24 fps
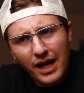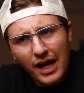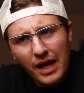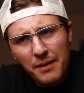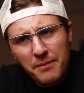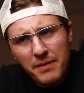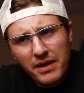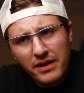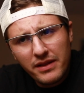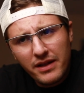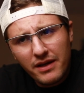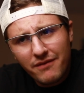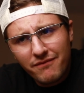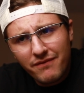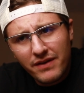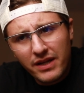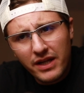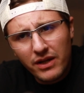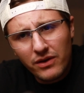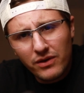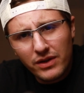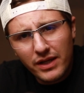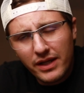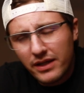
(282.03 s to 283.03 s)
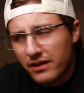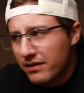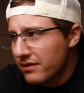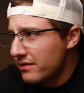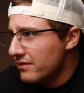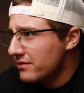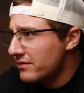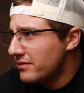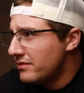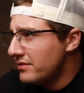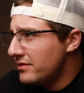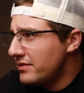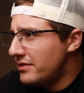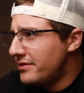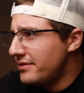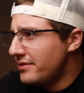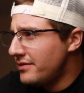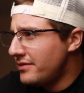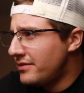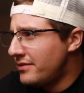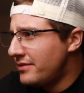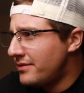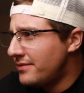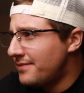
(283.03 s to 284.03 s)
I made that video like
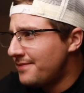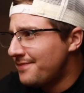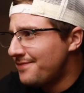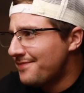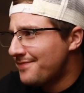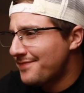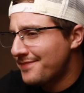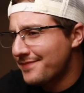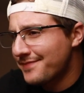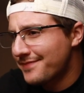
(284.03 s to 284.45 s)
two,